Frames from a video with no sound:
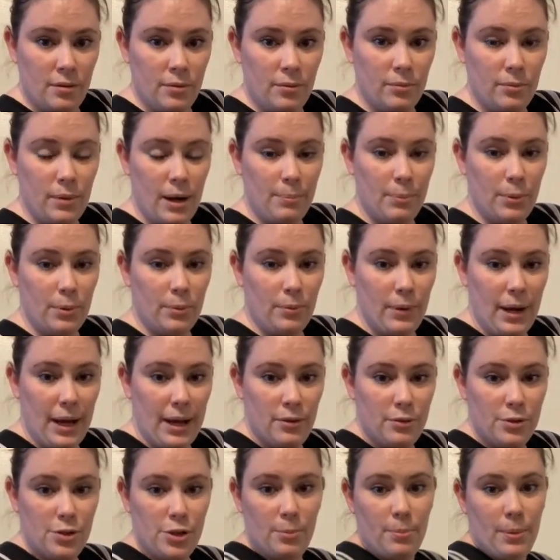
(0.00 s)
wrap
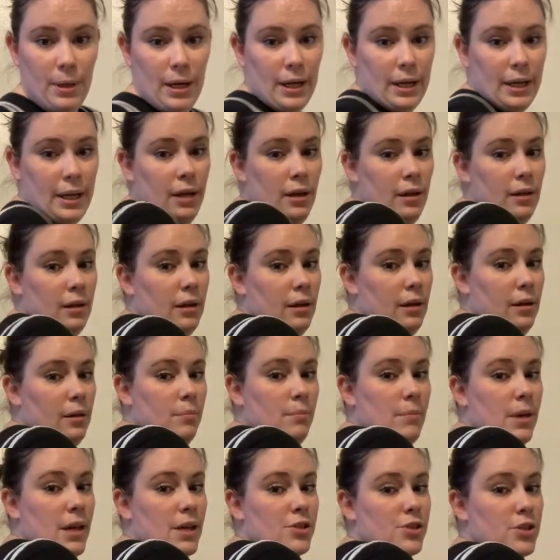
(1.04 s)
around your body,
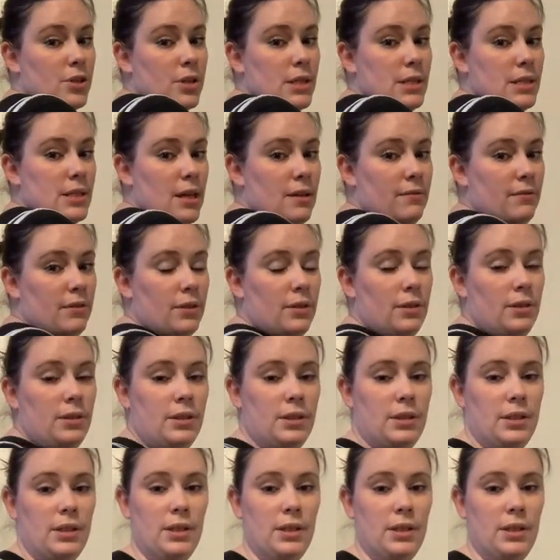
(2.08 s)
make sure it's level,